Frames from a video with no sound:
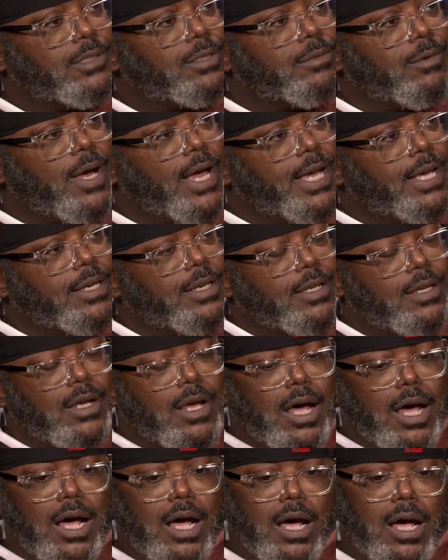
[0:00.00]
right?
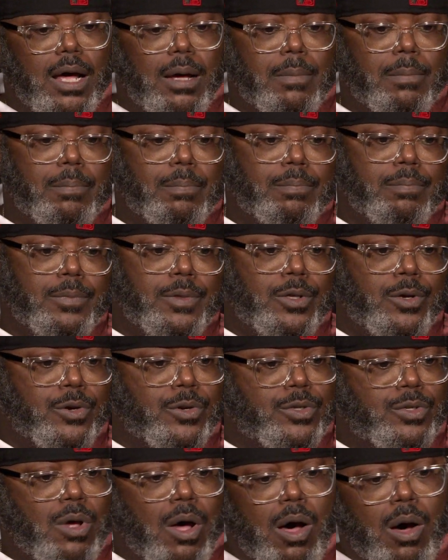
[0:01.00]
Um,
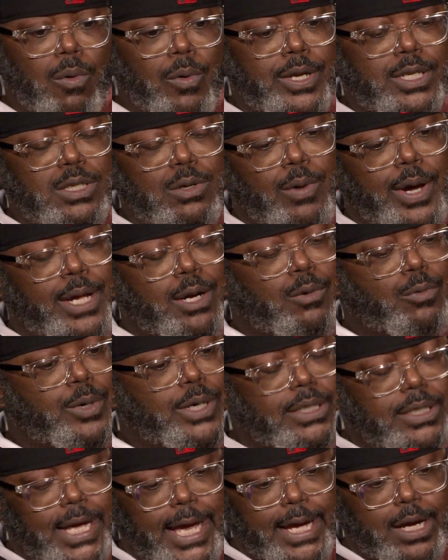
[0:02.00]
there's always a way to
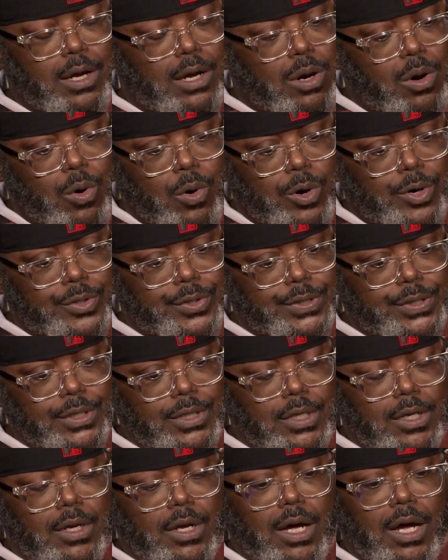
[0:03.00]
retake a course.
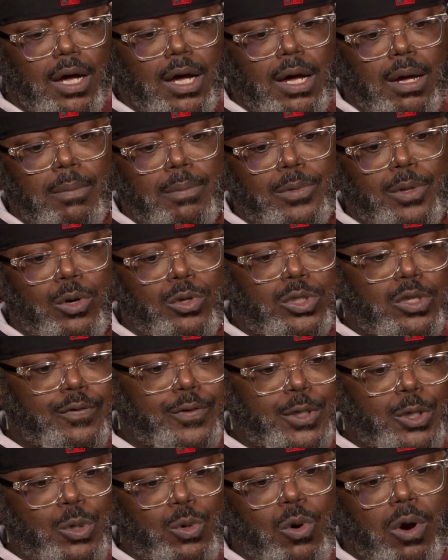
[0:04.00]
Um, those of
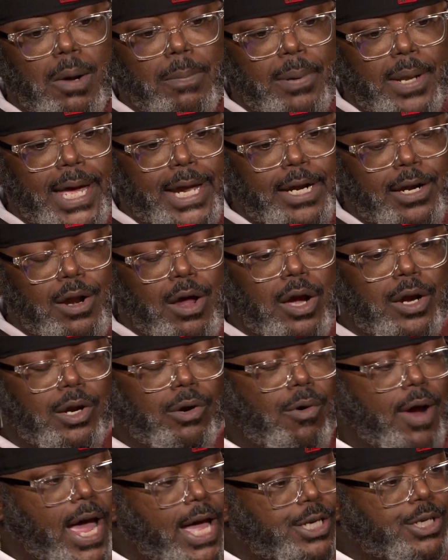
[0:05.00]
you who are planning on
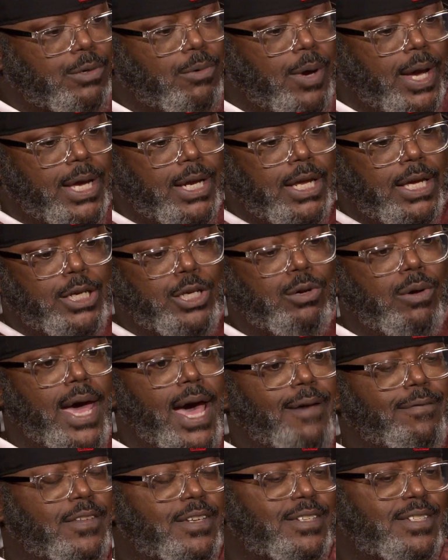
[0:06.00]
graduating, you
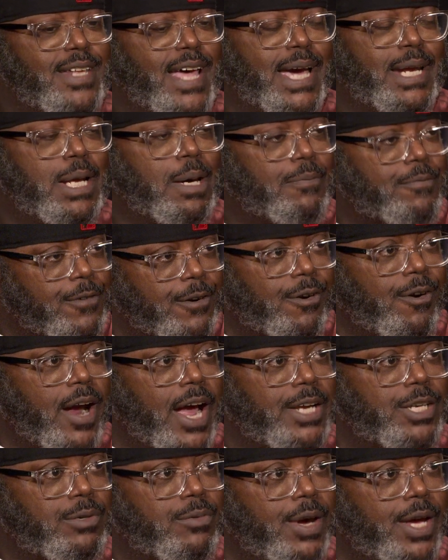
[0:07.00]
have to sign up for
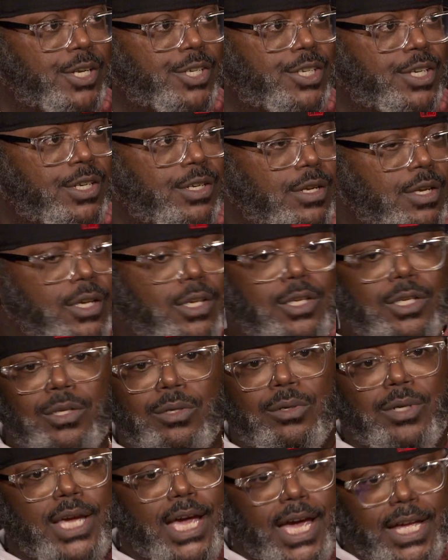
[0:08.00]
graduation.
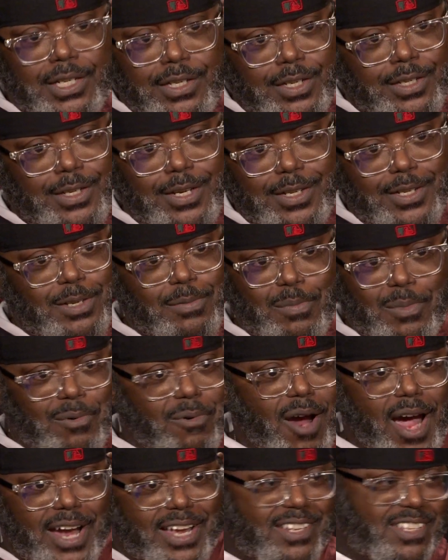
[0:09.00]
You can't, it doesn't
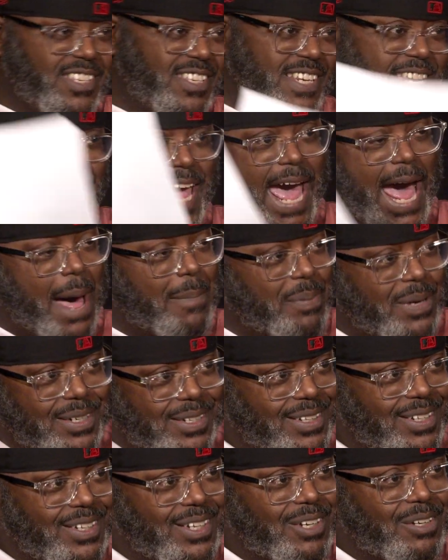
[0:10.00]
miraculously happen,
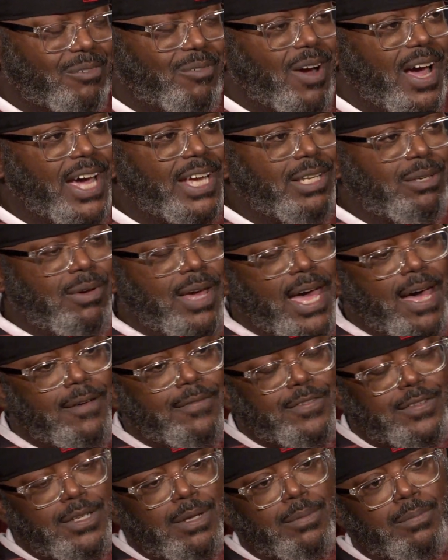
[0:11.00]
right? You
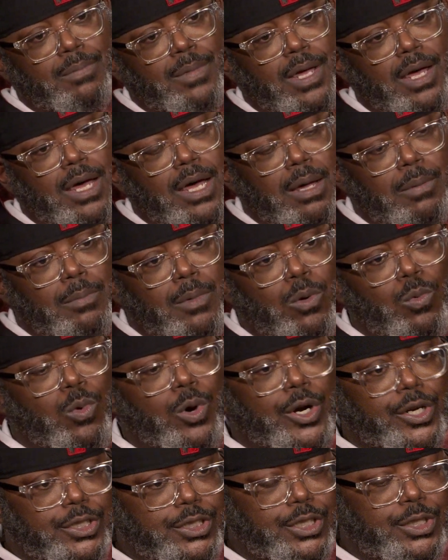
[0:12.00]
have some um,
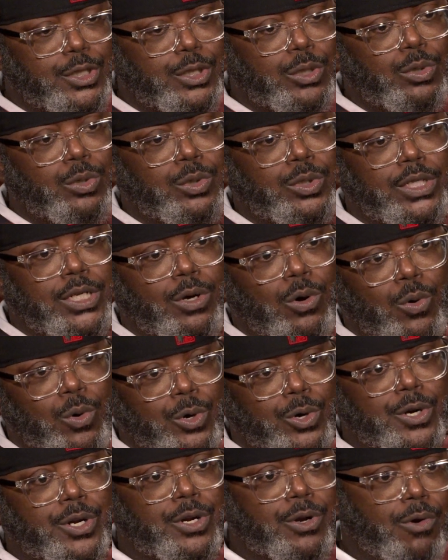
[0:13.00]
work to do to
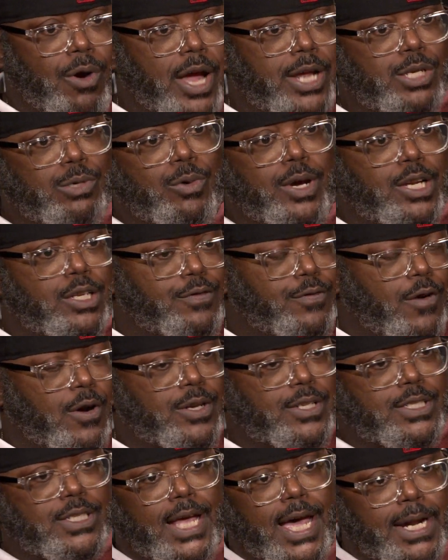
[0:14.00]
order to graduate as far
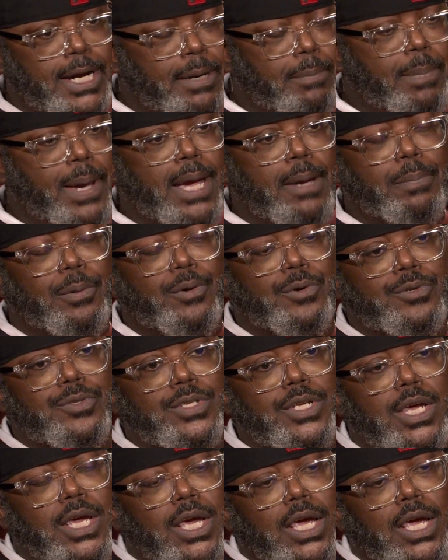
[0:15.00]
as signing papers